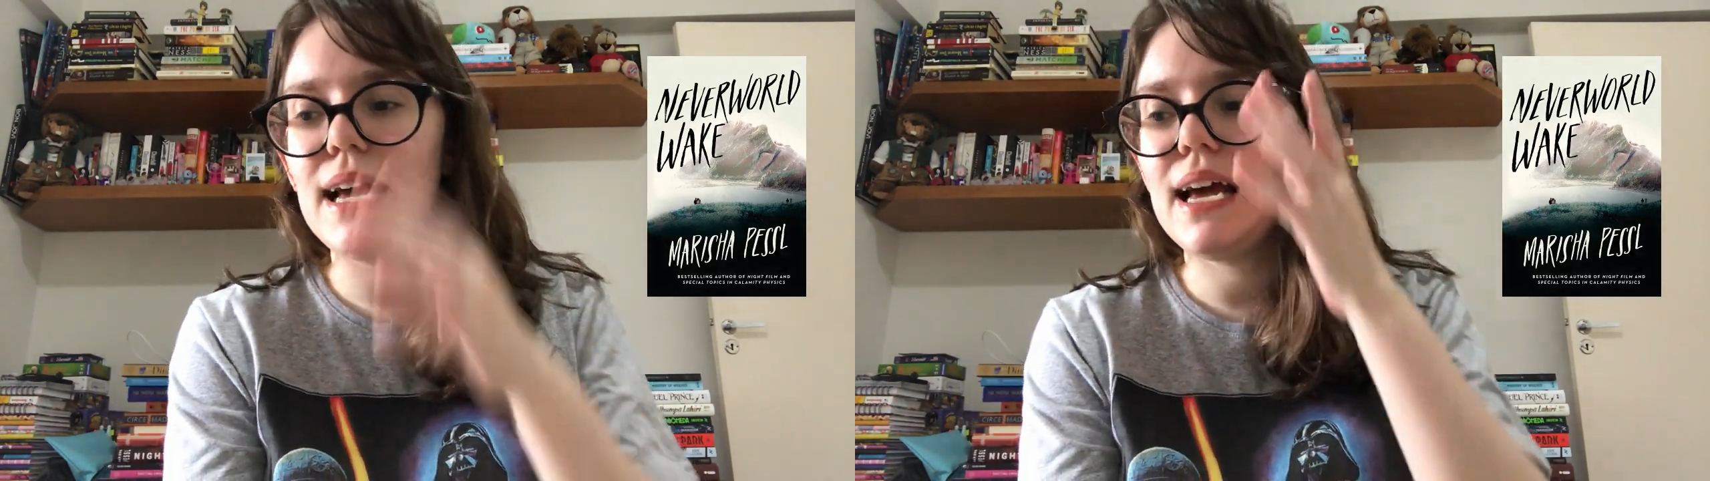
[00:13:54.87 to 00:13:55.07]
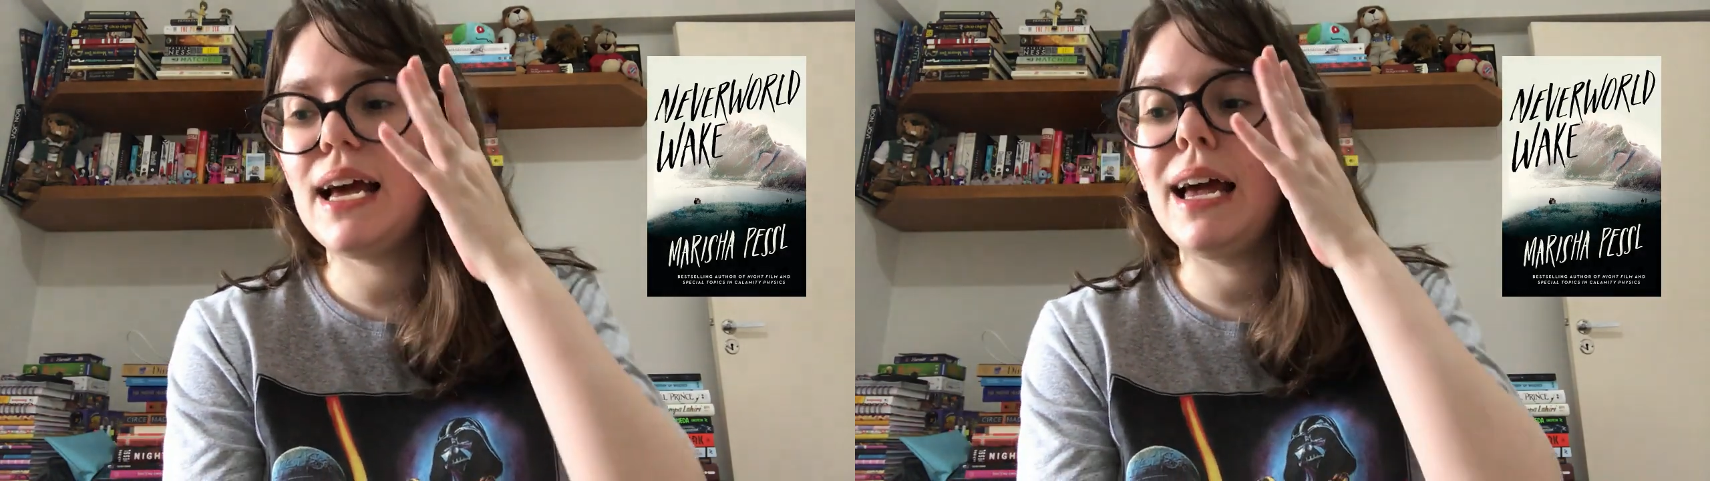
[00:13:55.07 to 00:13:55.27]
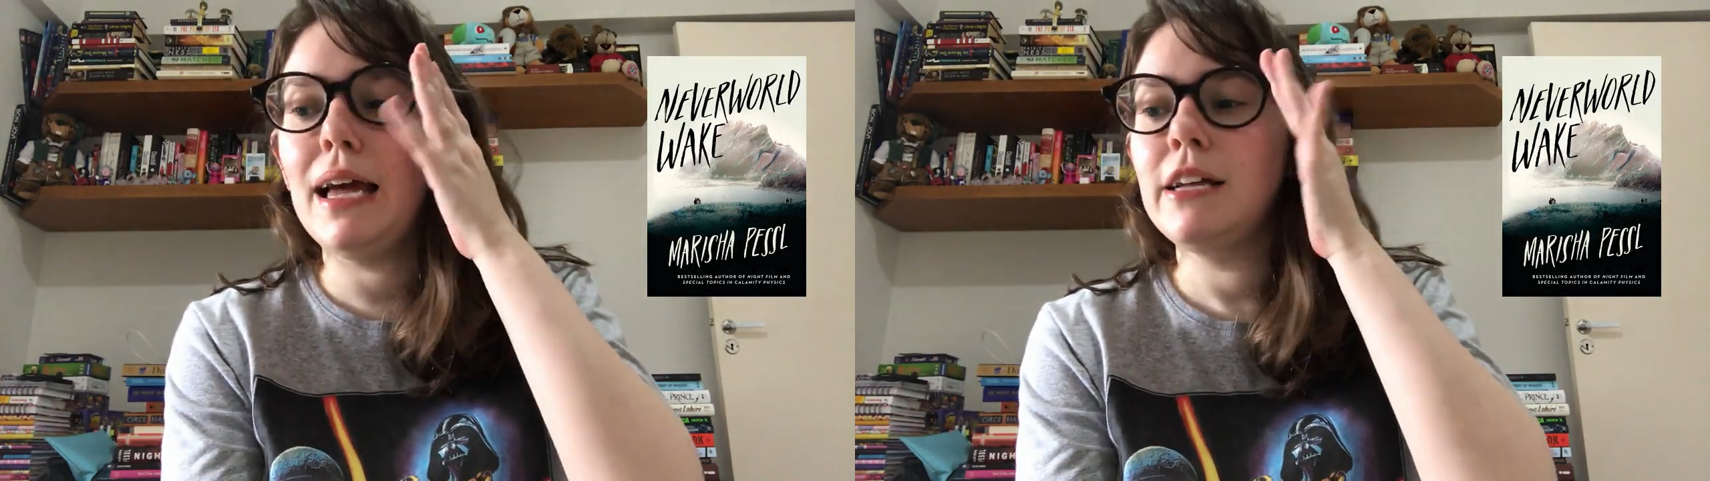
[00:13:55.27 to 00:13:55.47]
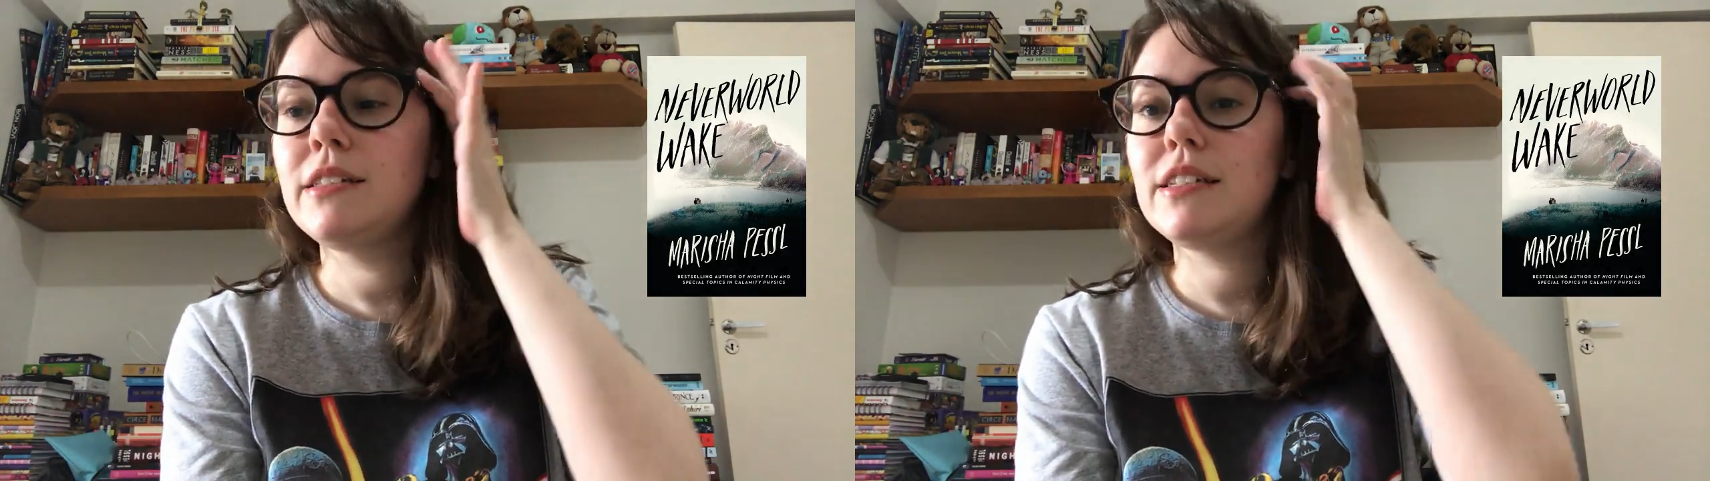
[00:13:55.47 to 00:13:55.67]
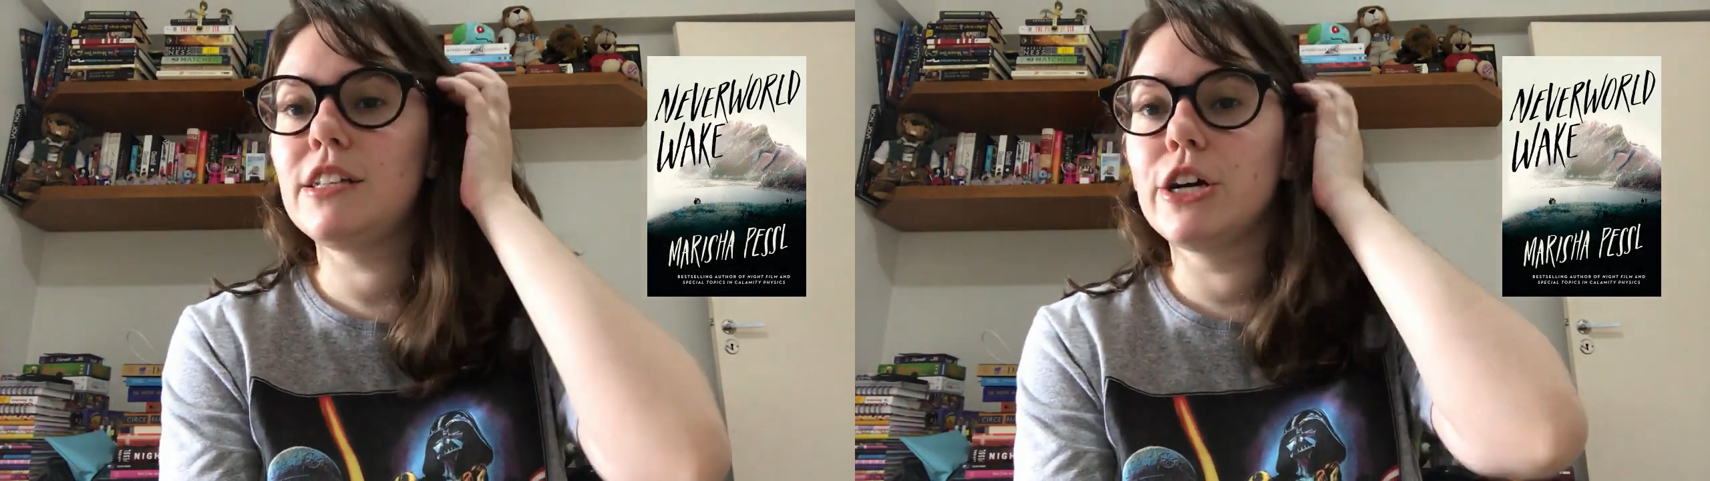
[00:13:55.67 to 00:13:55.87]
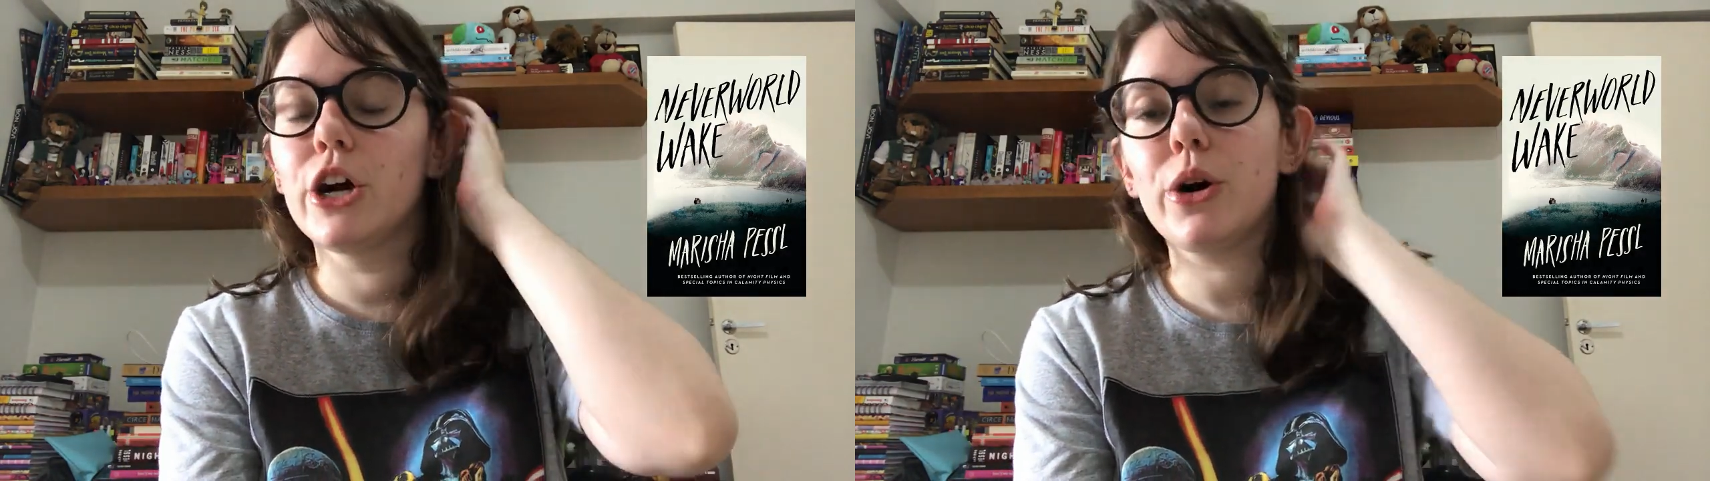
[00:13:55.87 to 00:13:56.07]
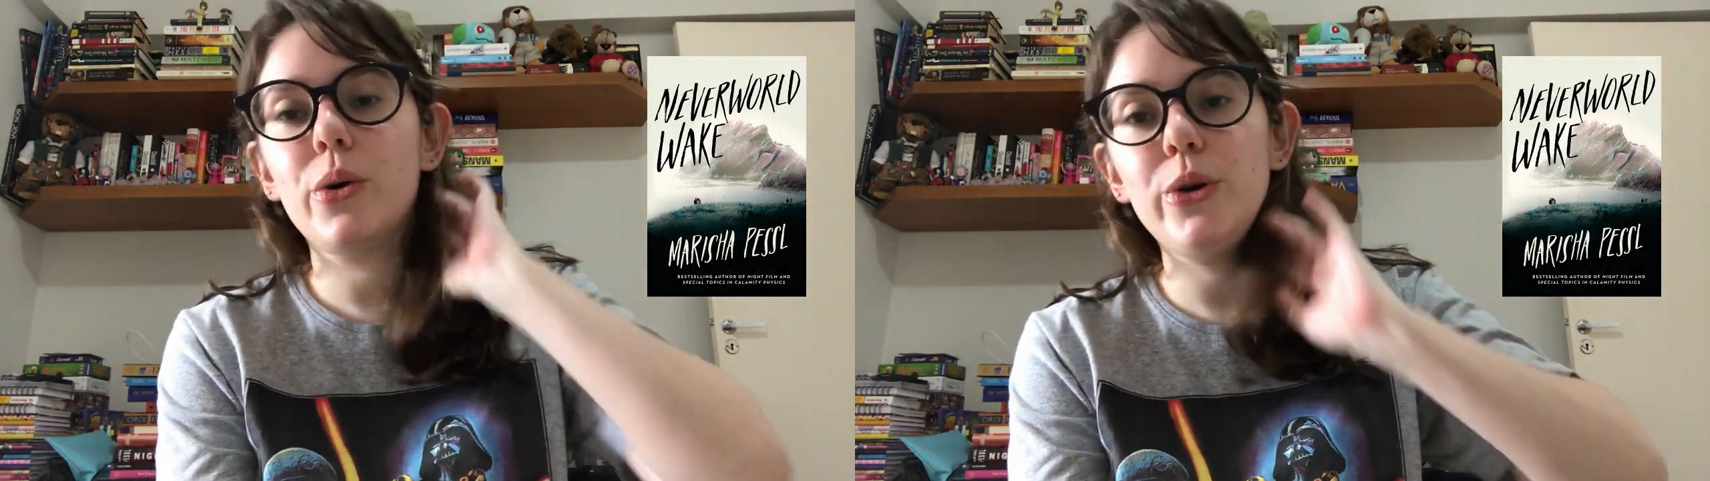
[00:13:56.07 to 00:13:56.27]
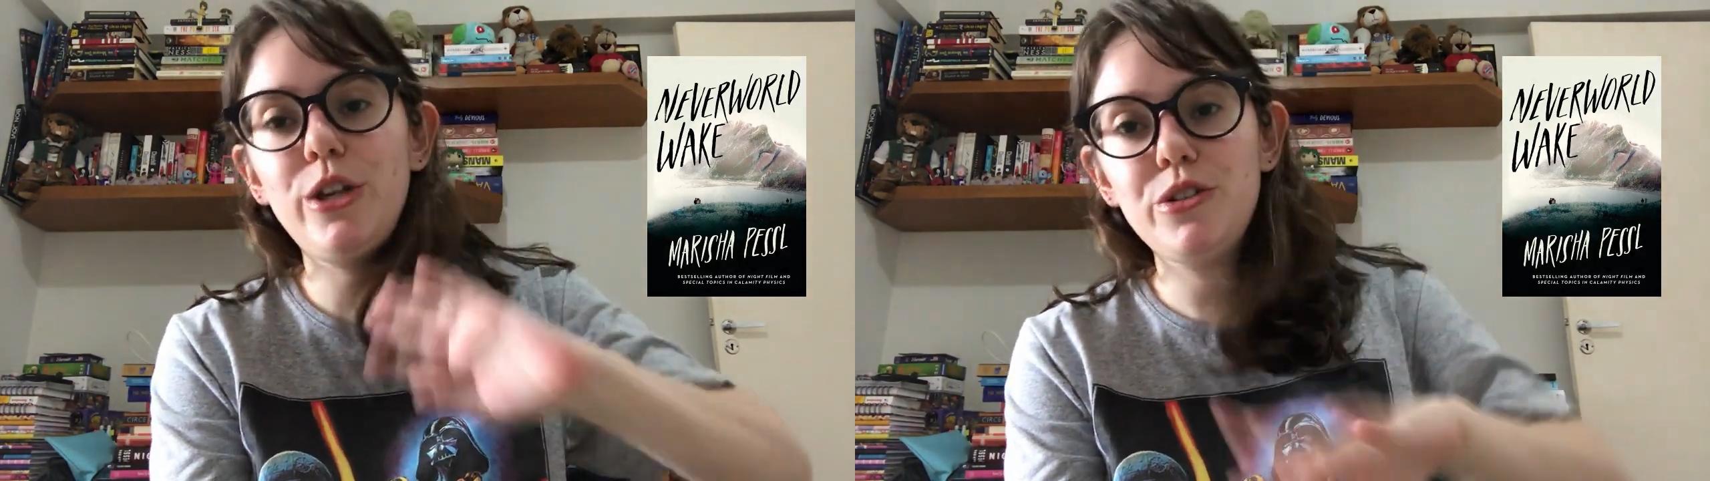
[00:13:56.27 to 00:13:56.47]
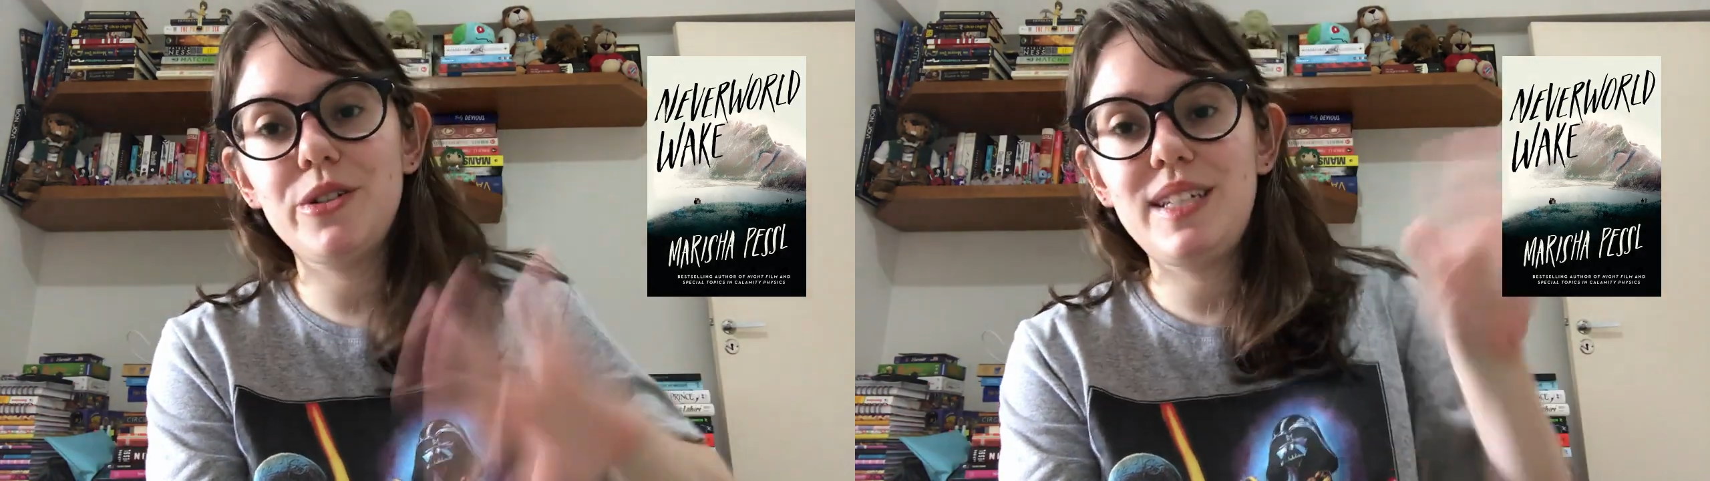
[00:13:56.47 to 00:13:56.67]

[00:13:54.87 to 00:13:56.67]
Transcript: and the girl who used